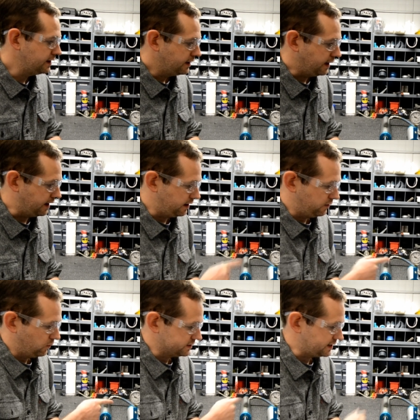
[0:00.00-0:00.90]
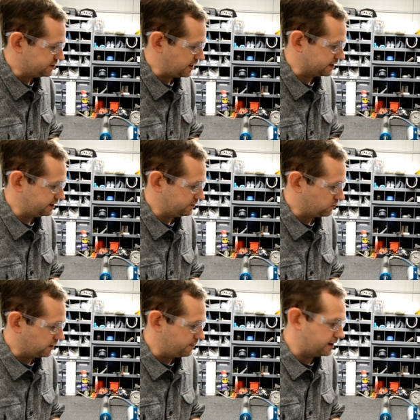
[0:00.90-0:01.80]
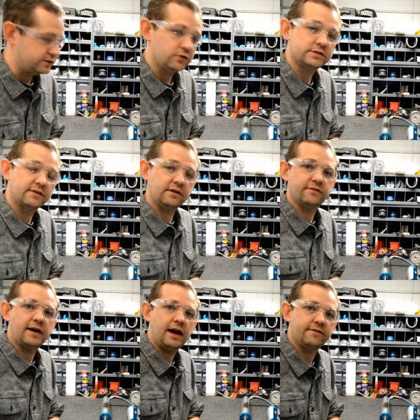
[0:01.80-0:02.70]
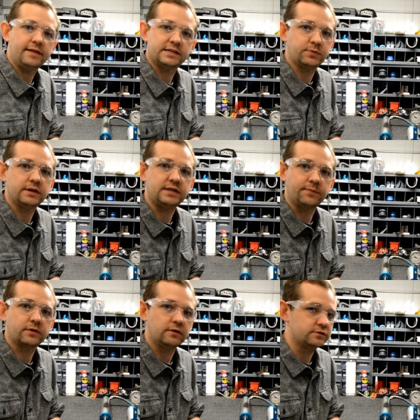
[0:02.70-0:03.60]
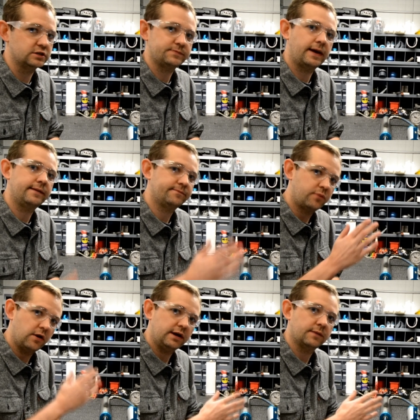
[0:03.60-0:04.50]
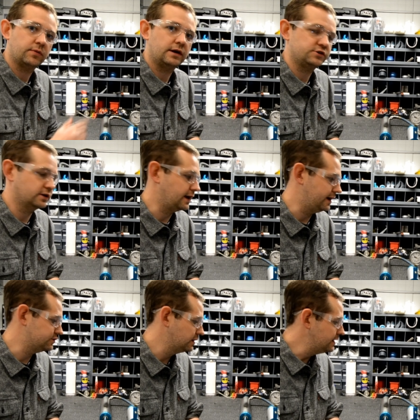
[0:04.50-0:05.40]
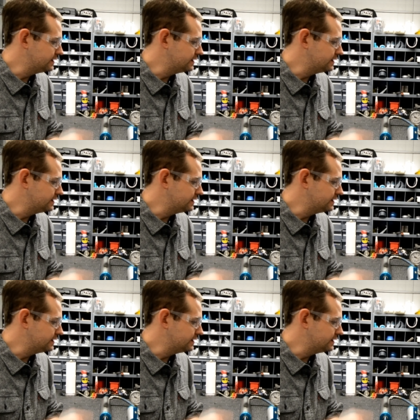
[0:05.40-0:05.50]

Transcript: and once I checked it, we're at about two seventy-five, and that's pretty typical just by putting a pressure gauge.